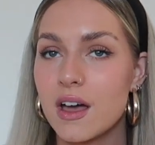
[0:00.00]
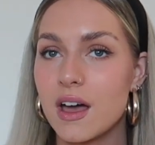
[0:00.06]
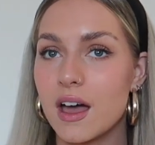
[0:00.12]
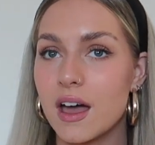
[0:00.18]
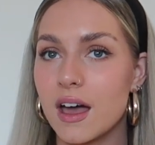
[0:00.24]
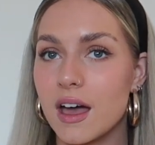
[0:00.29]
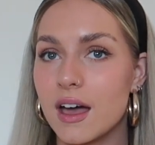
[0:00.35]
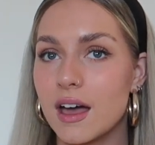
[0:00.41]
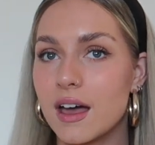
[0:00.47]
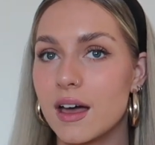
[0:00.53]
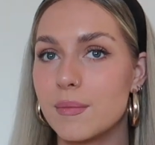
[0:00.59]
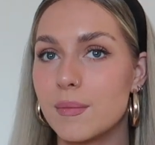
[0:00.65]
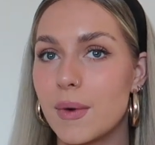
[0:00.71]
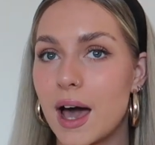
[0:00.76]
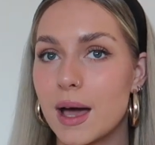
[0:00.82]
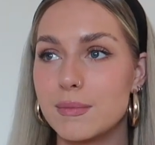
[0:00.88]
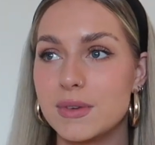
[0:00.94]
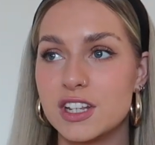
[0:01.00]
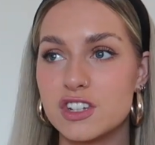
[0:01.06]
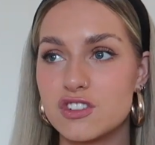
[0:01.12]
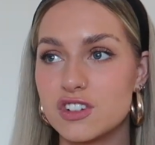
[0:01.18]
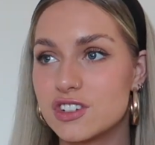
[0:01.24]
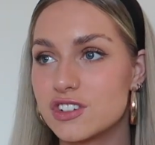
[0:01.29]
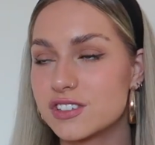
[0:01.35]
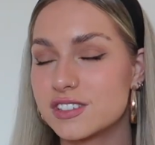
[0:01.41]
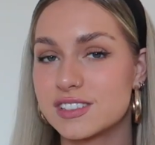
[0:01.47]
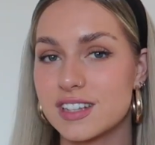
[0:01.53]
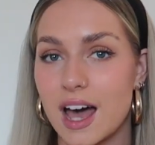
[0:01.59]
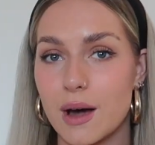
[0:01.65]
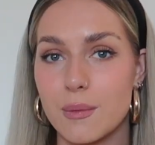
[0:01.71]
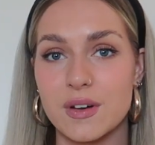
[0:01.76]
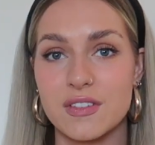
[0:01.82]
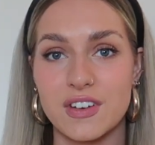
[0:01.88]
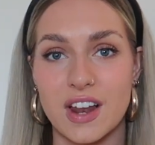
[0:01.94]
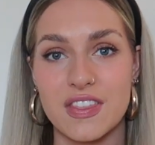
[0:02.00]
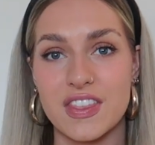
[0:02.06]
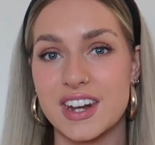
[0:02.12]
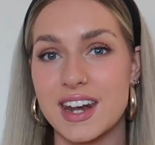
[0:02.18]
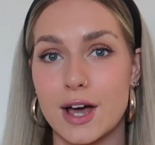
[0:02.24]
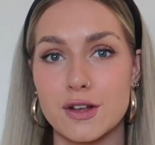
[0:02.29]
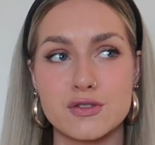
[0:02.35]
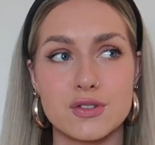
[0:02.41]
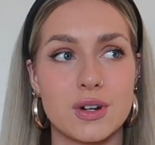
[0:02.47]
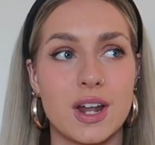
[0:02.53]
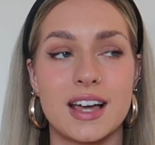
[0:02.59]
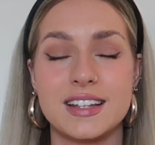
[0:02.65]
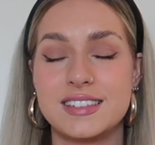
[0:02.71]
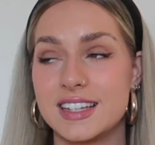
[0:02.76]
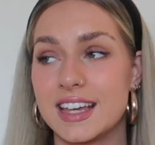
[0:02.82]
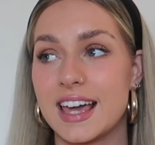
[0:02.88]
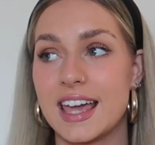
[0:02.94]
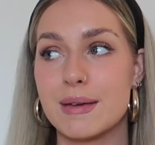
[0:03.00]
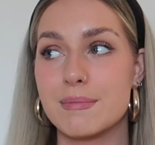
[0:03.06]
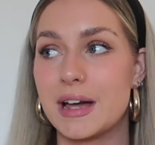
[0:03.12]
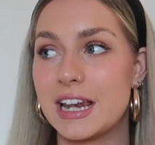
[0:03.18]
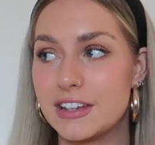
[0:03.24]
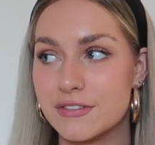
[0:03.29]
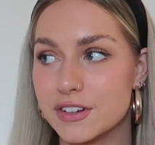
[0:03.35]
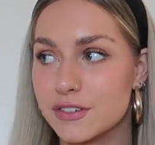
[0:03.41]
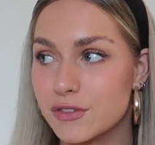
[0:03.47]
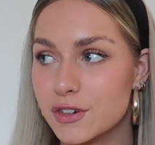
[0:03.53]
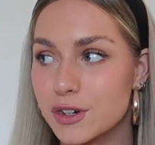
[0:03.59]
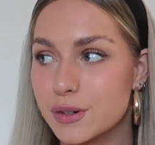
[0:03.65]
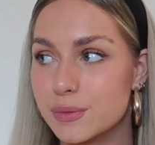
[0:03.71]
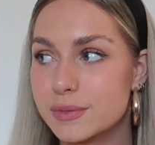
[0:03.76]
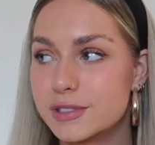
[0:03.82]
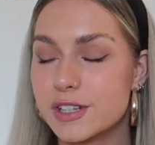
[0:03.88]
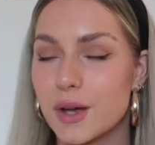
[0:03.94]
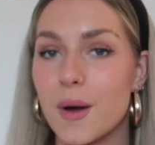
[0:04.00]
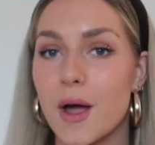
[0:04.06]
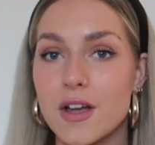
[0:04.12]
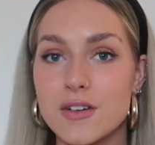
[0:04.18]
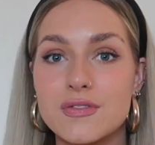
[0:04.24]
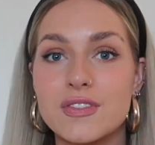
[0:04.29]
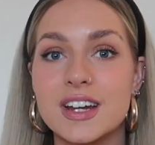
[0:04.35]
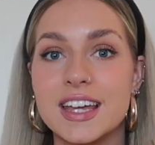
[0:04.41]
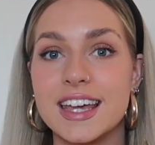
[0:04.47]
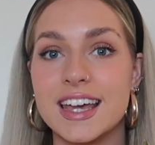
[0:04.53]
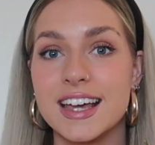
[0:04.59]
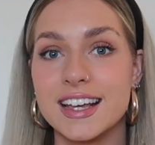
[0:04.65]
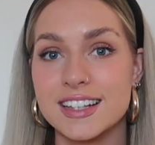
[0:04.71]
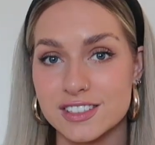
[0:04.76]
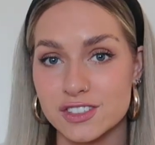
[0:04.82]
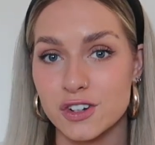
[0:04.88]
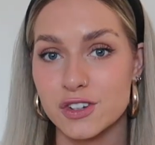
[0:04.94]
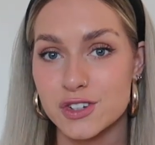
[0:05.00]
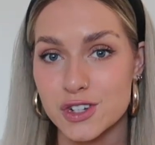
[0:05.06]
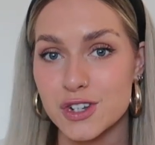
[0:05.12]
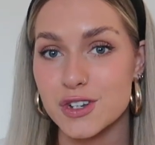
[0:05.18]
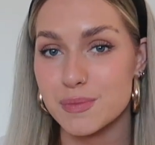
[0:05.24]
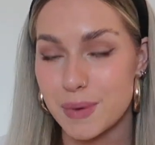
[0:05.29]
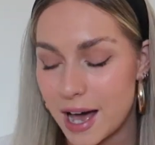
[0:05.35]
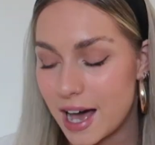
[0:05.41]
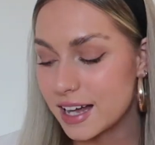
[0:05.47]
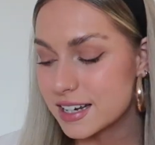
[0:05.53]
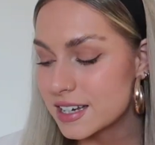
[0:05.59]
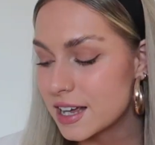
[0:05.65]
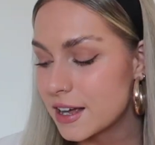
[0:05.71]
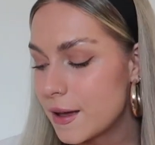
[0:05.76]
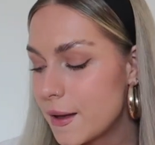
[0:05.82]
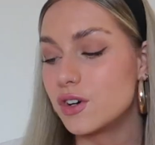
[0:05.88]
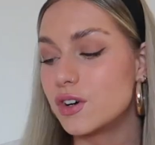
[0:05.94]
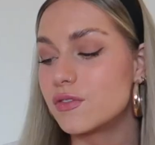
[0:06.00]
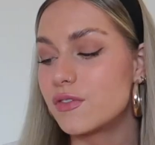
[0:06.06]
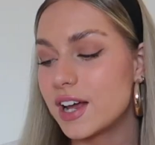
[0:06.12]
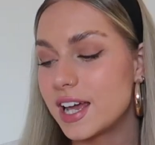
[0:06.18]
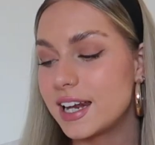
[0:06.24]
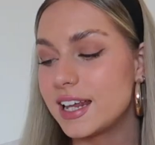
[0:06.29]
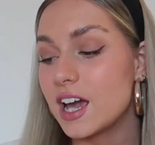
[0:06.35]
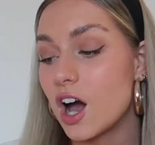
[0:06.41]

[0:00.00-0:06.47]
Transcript: I'm literally just sat with like the natural lighting in my living room, so hopefully it's not too bad. You're really